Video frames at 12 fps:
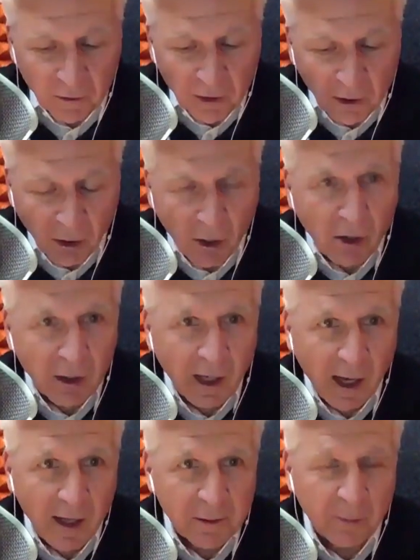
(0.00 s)
learn
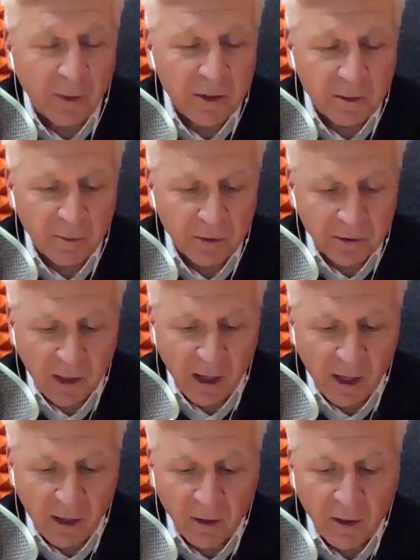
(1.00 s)
God's principles
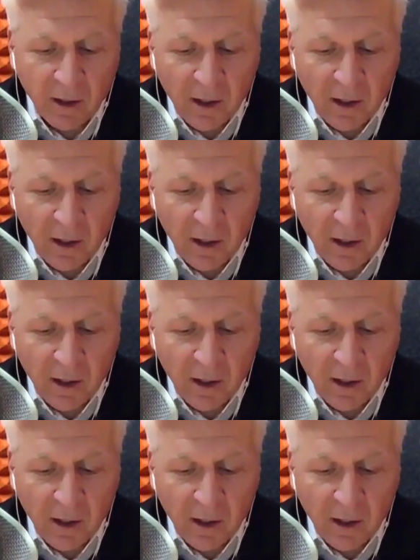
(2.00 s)
now,